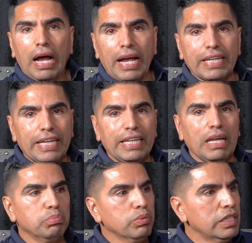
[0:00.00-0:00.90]
I
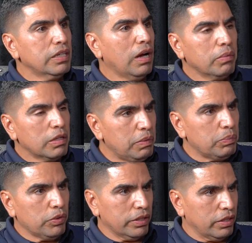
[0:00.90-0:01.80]
cannot believe how many
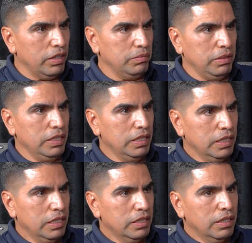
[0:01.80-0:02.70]
people that are calling me.
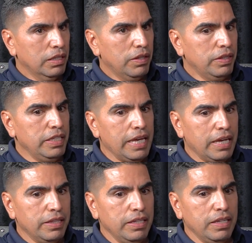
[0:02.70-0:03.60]

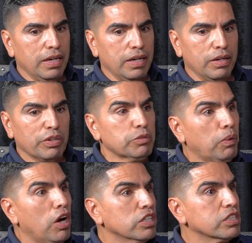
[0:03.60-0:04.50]
The
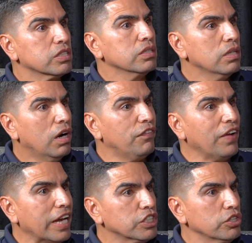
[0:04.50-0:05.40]
response of
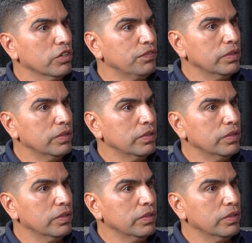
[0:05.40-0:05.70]
action of